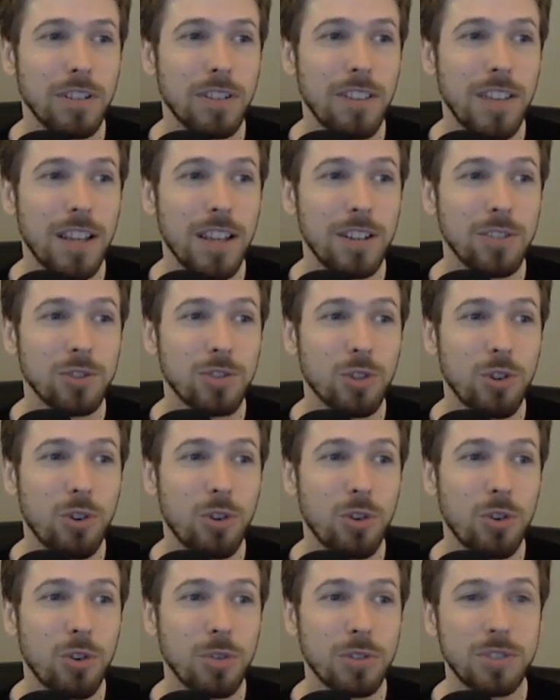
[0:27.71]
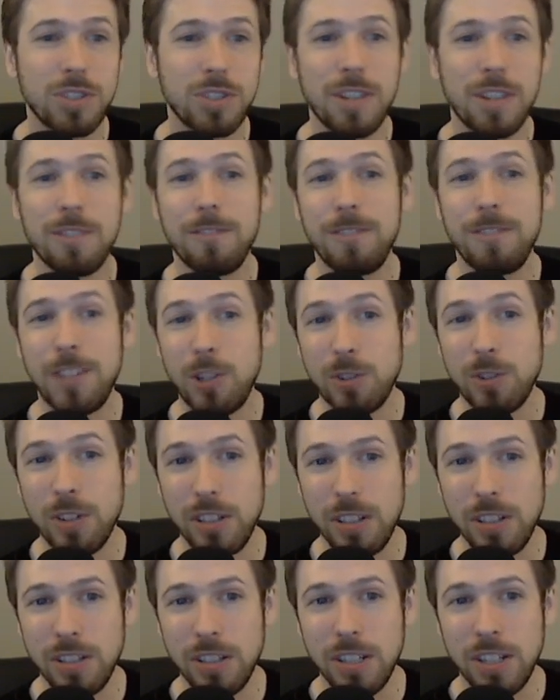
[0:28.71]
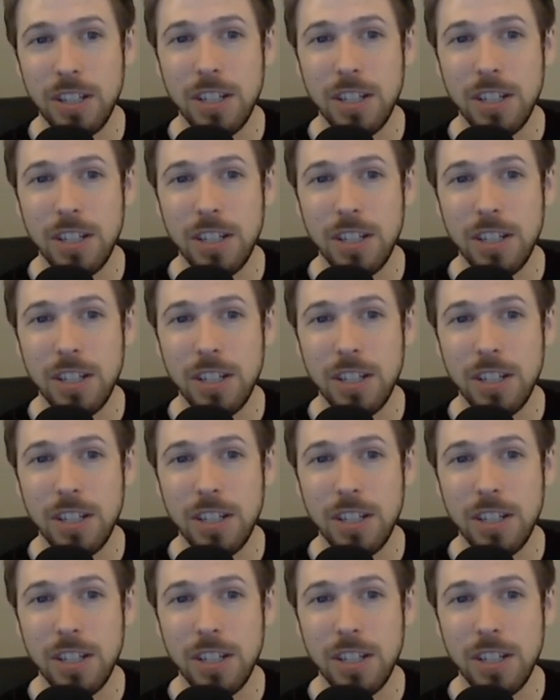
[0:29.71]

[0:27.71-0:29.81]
and that is Earth's Fury.